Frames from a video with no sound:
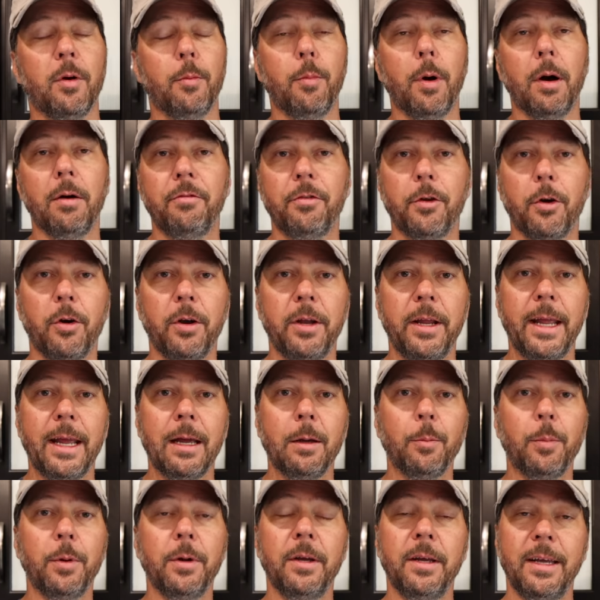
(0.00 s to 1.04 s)
above 30
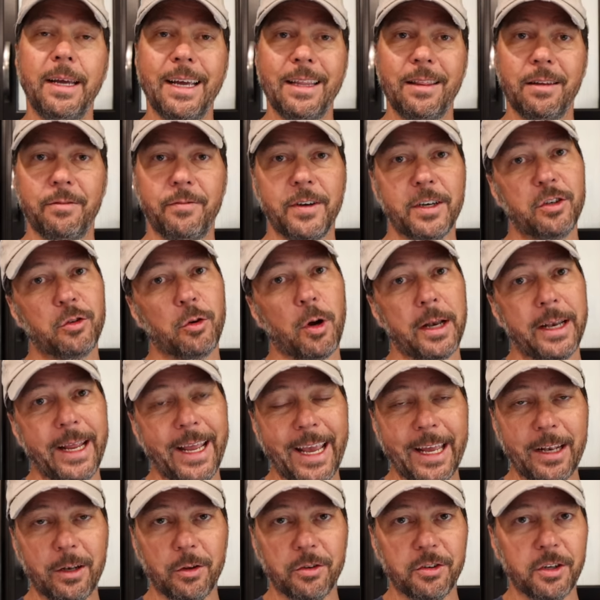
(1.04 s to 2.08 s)
amp, and the Victron
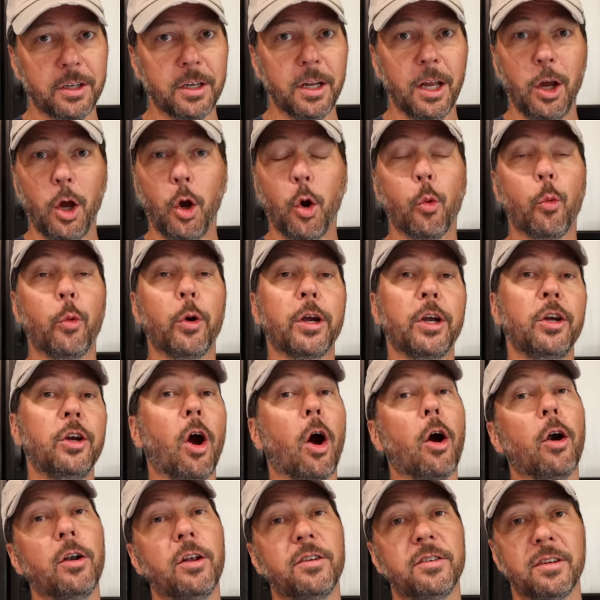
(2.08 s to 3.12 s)
handles it,
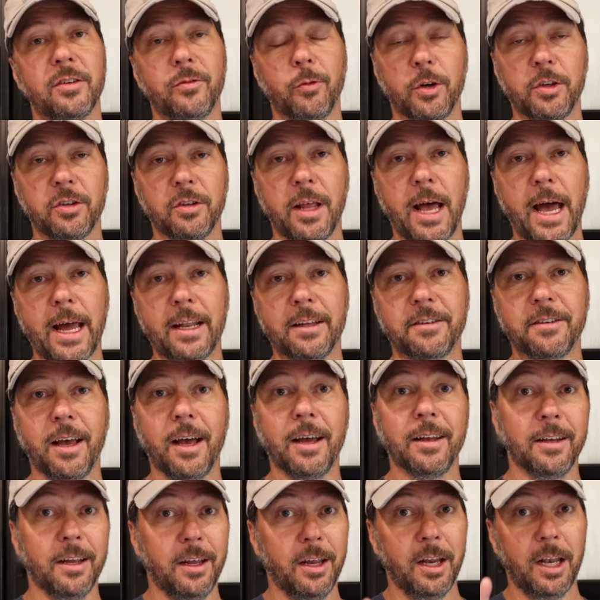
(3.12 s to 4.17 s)
regardless of which line it's
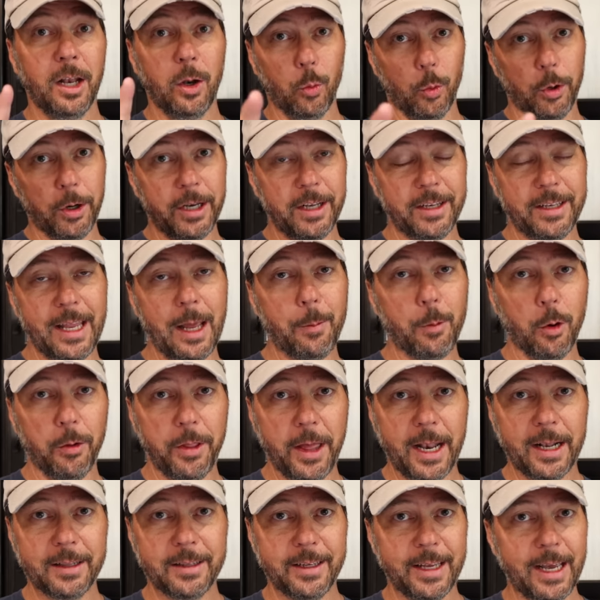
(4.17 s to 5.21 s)
on. And we're gonna demo
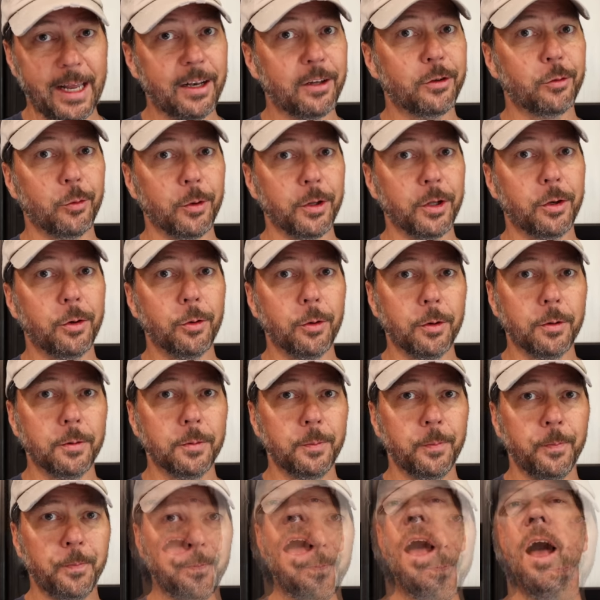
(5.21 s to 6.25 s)
that at the end, it's really cool.
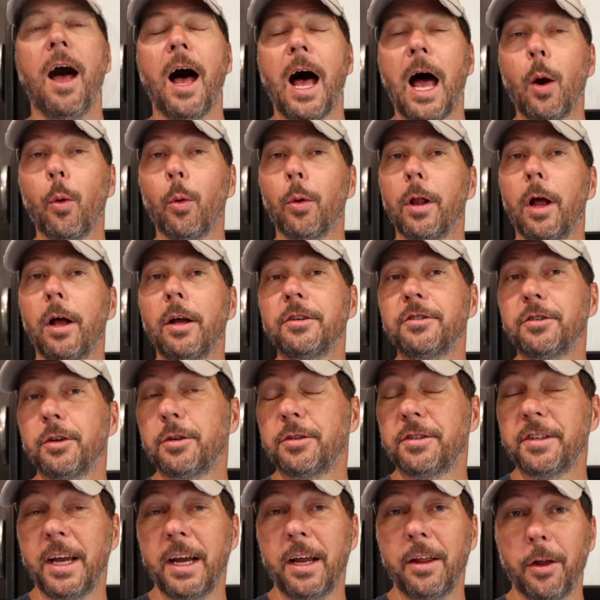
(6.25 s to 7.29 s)
I will also
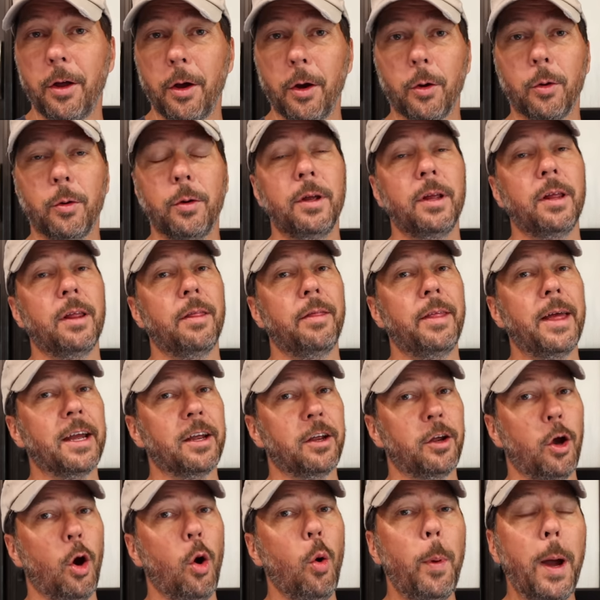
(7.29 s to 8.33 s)
say though,
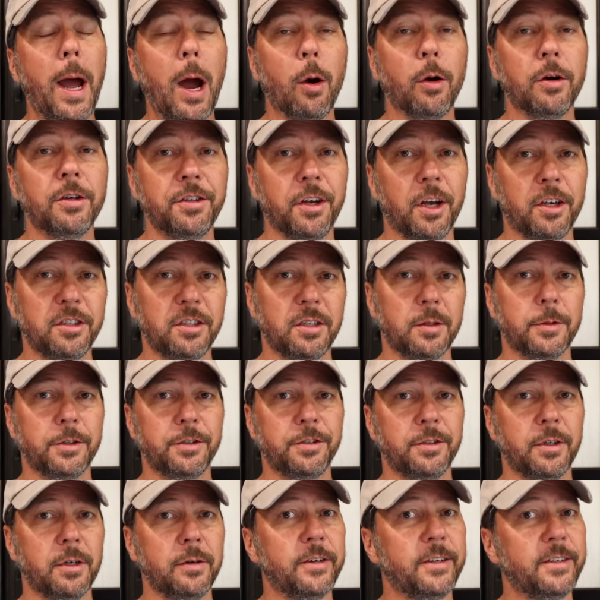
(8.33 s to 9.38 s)
that GoPower's customer
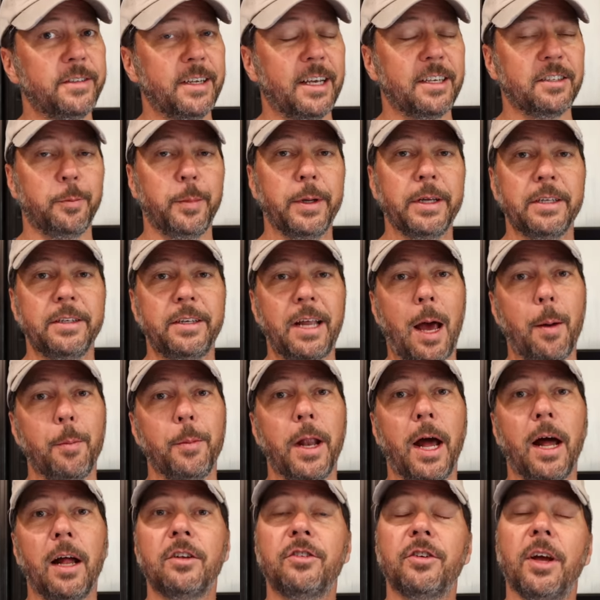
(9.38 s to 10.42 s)
service has been top
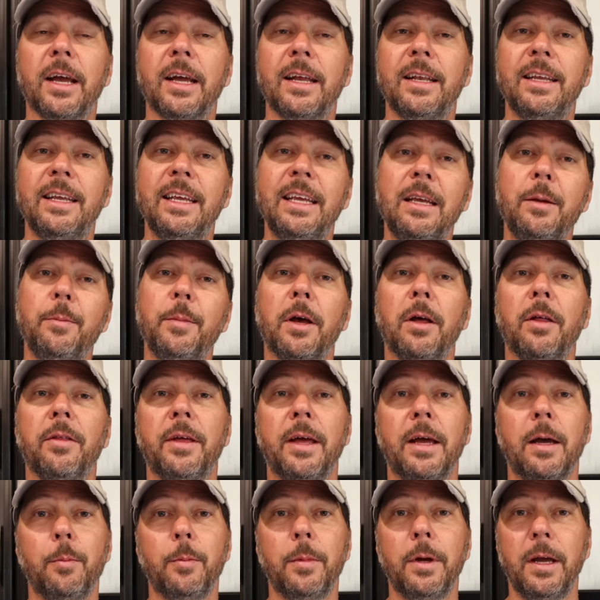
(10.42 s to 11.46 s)
notch. I can email
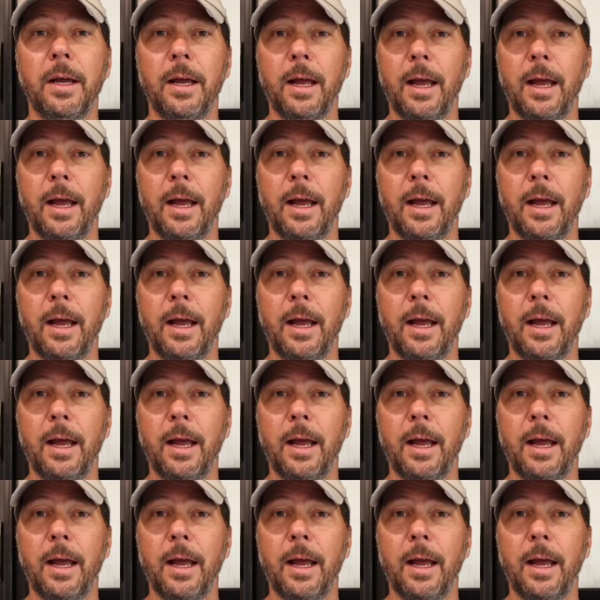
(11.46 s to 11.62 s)
them,